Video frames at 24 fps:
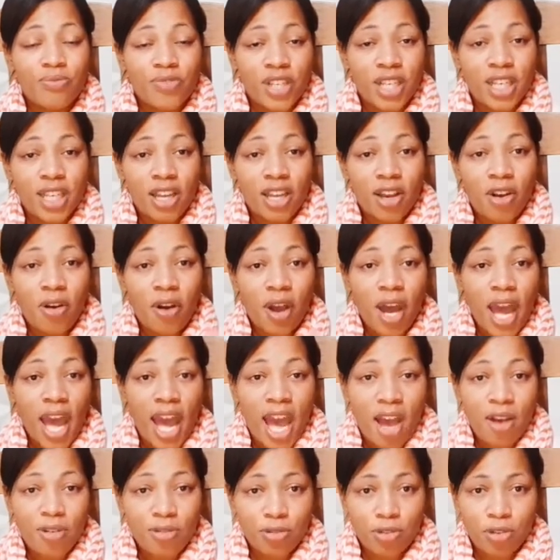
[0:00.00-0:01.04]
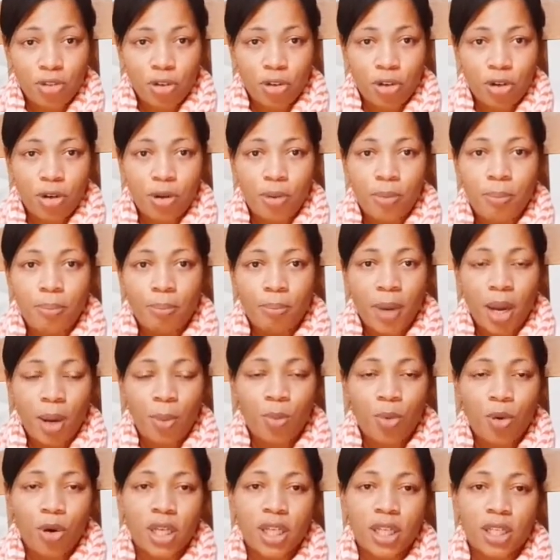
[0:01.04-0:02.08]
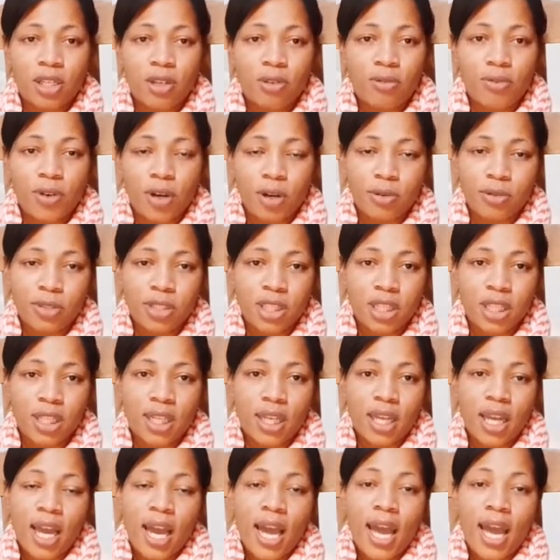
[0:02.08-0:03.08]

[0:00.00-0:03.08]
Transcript: video after my morning devotion.